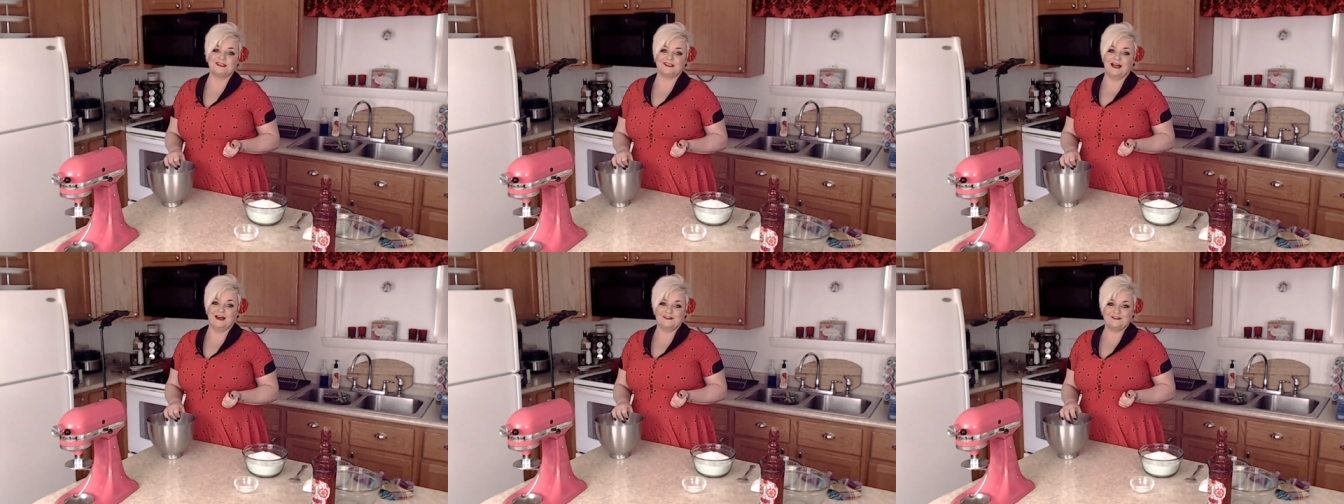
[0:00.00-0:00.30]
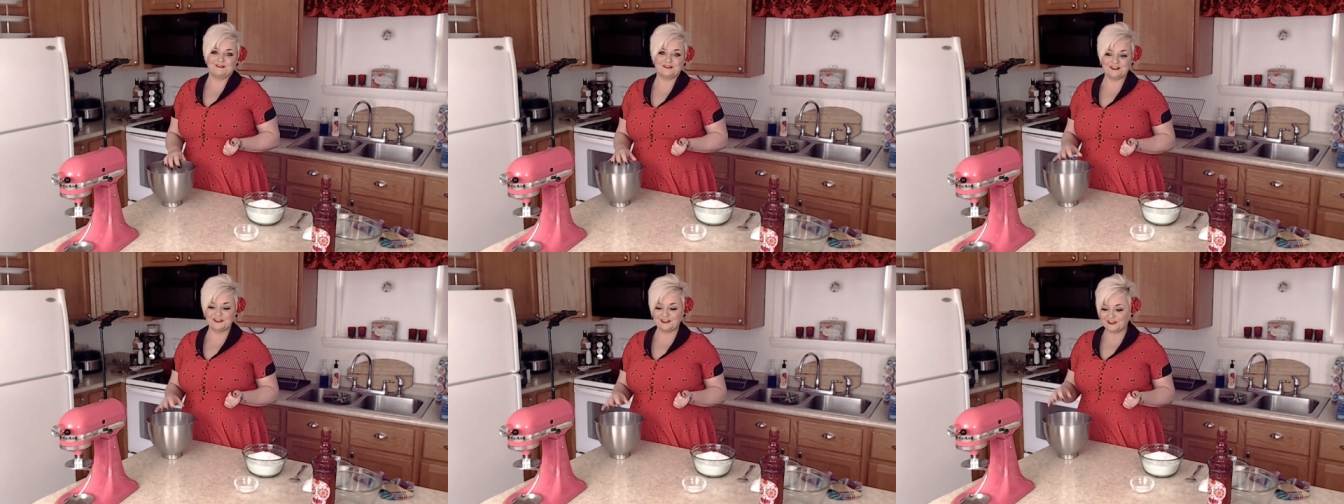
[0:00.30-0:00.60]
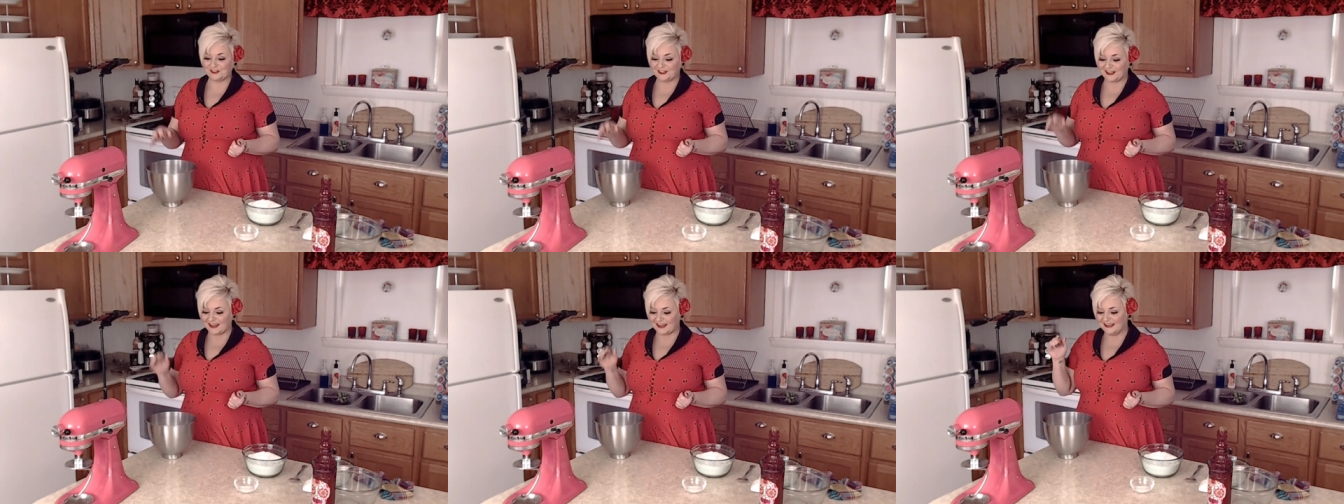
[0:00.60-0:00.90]
just not really
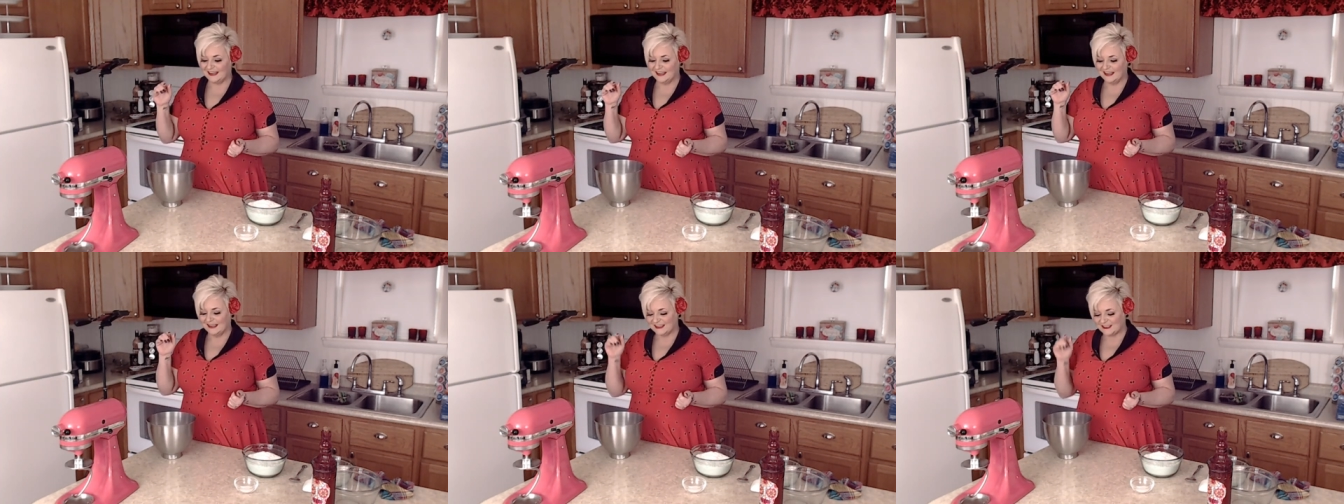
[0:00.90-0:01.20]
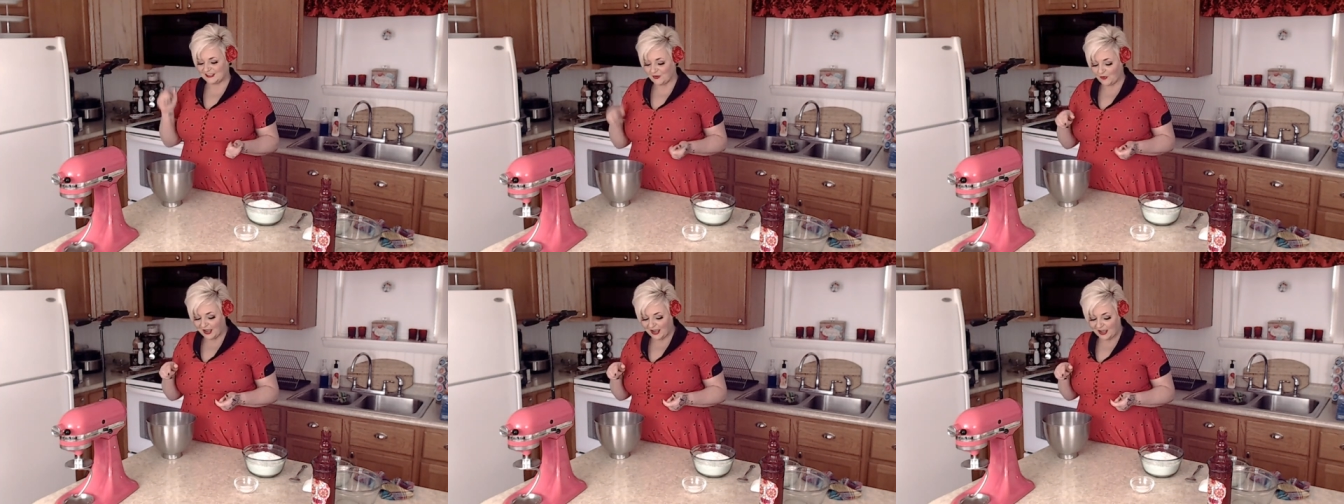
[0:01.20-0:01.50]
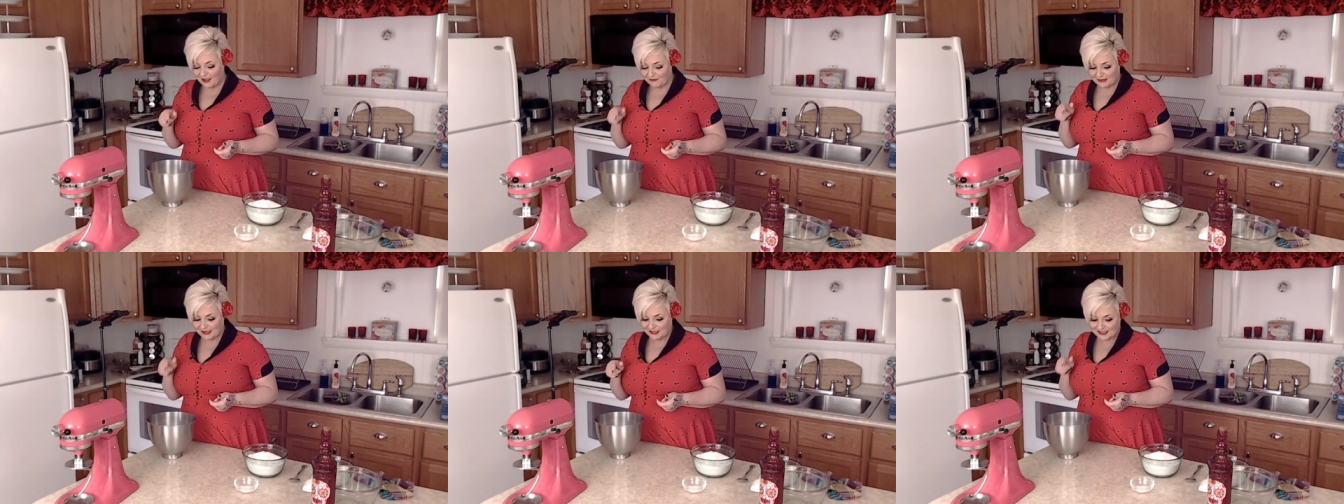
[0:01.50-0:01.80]
good at. So
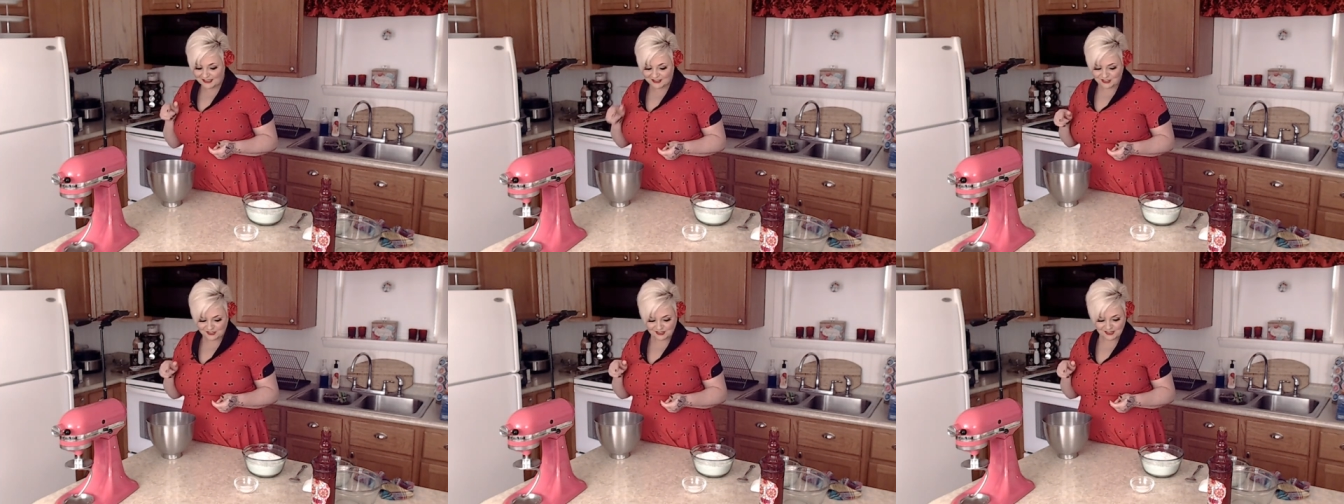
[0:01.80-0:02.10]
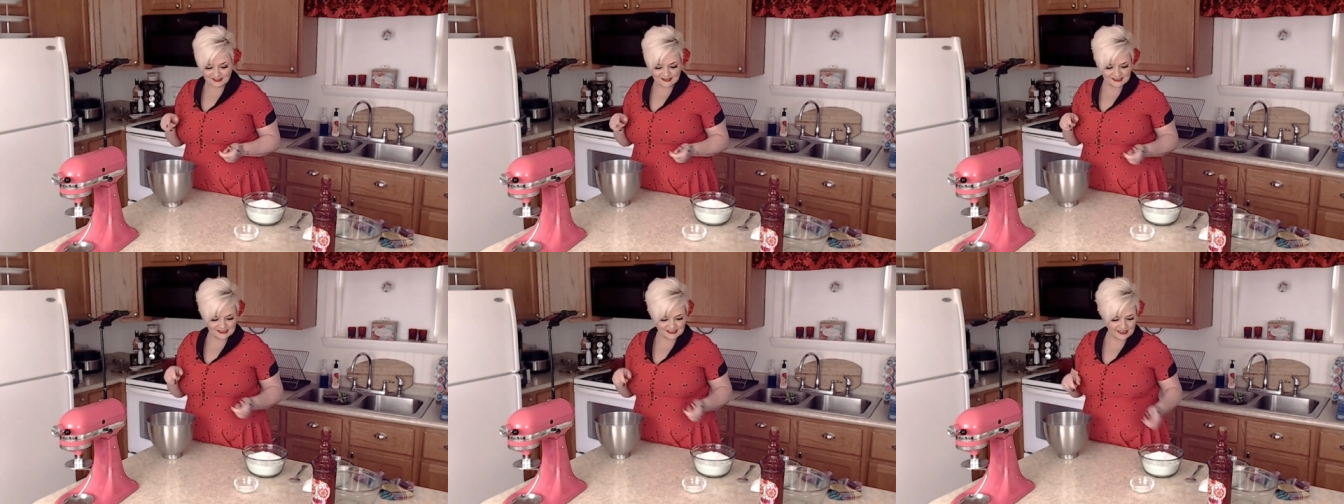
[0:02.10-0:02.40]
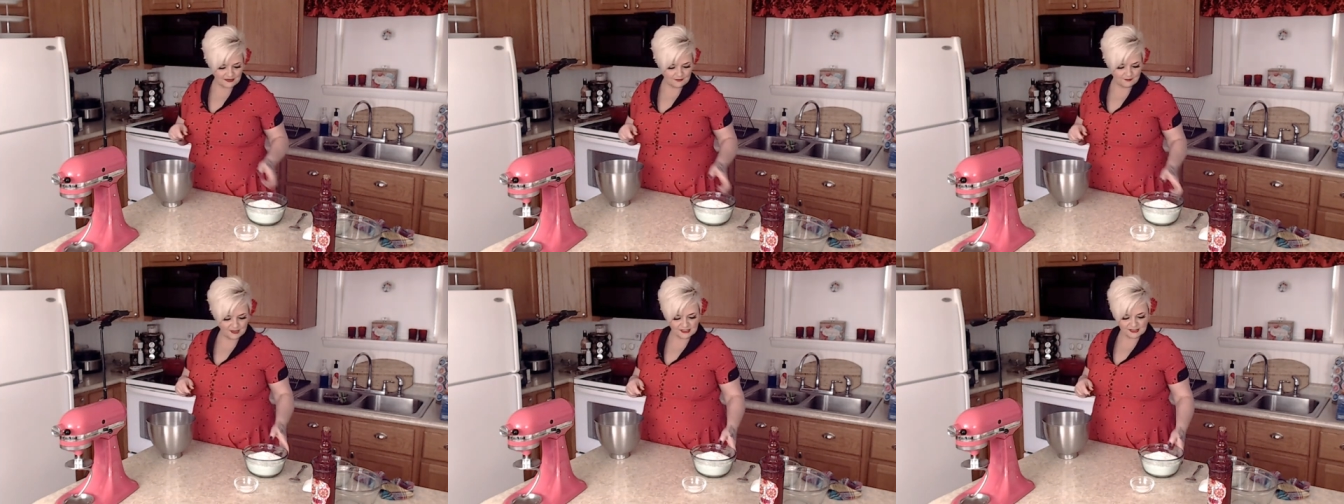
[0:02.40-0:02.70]
I have my KitchenAid
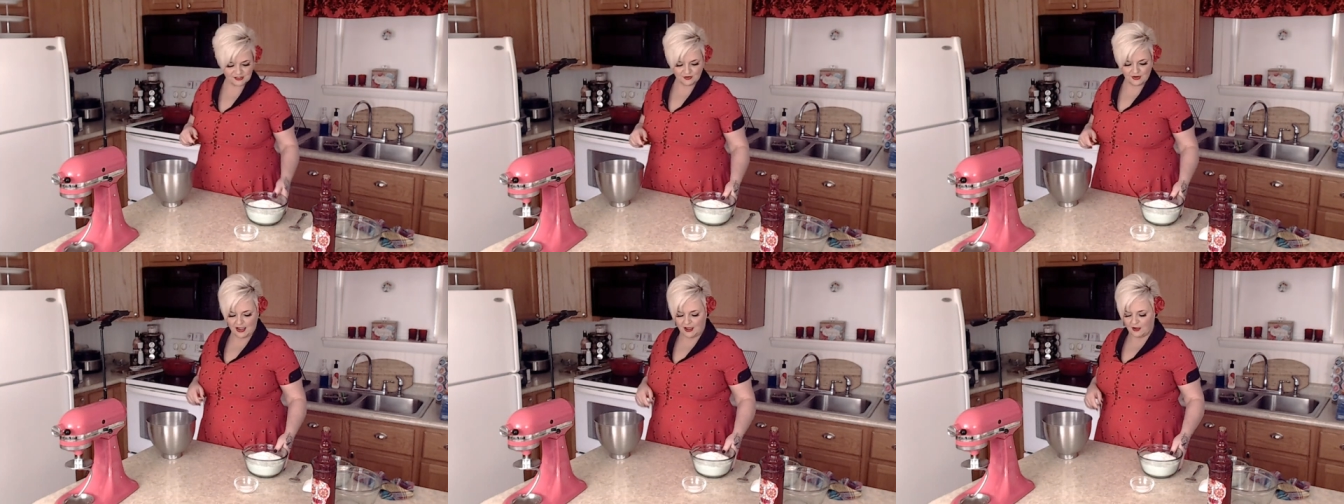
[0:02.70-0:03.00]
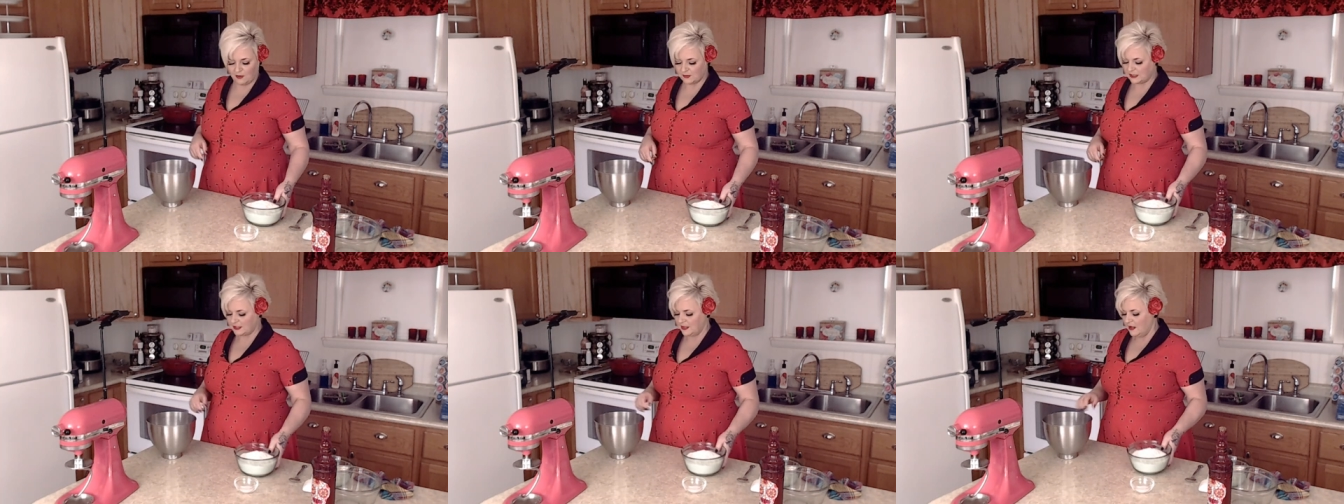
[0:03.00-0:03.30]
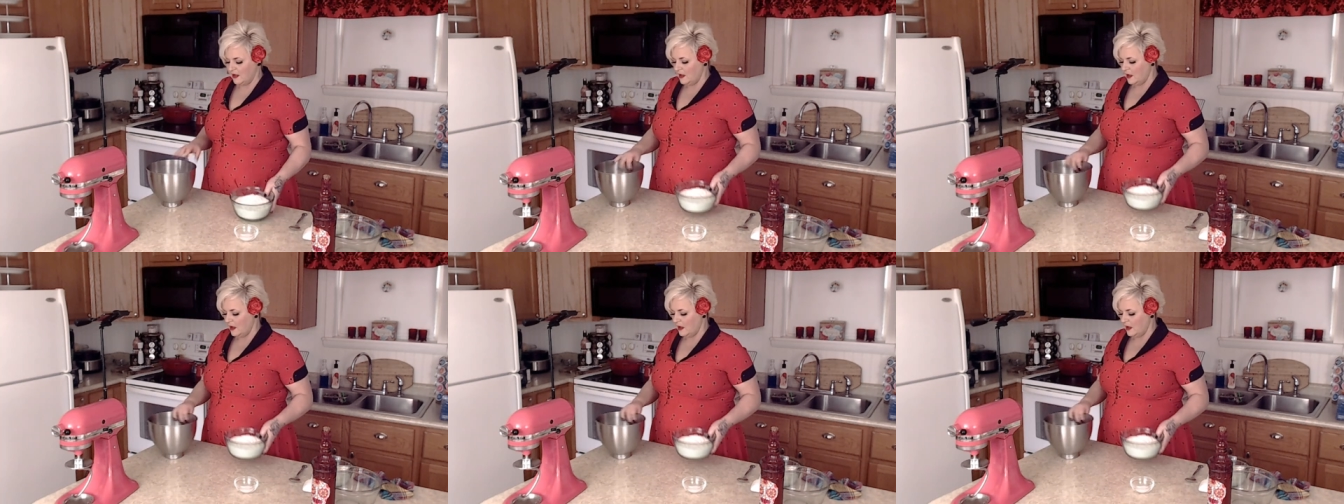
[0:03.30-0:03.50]
stand mixer out.